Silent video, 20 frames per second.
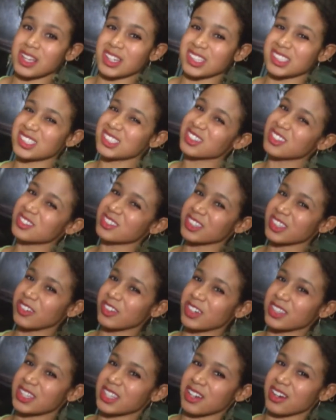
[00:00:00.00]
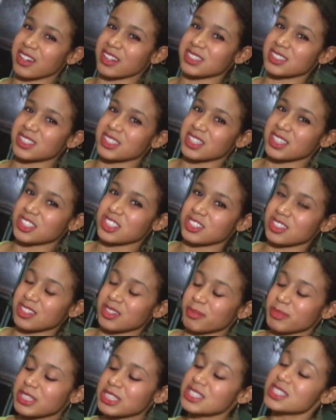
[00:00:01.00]
If you don't really want that oxidation.
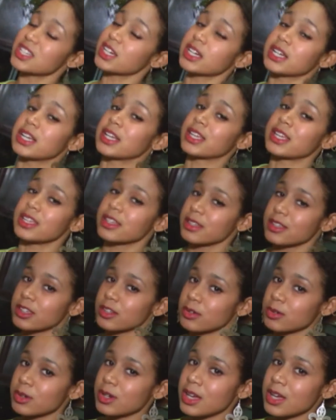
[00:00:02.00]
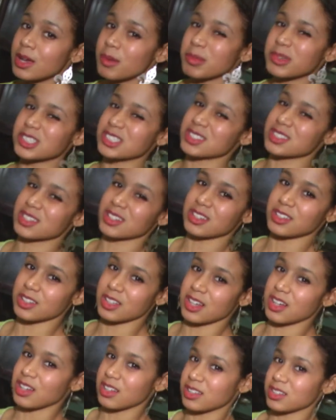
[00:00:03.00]
I mean, it's not going to kill you, but it's just going to
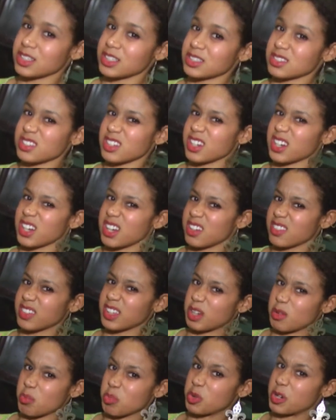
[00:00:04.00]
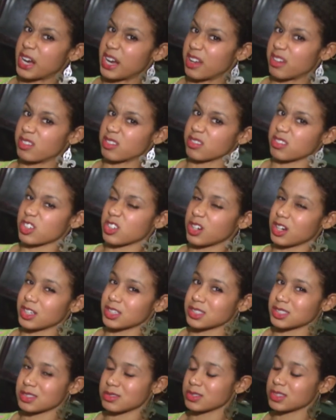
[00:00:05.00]
look ugly. You're going to have like brown
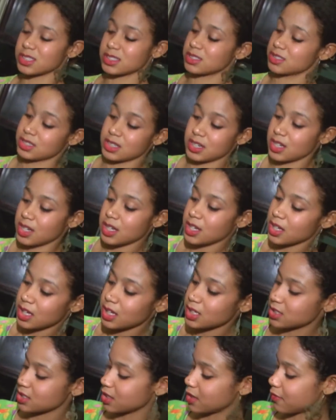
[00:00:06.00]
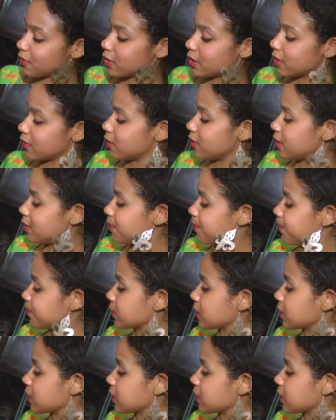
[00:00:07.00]
crust, which is not very fun.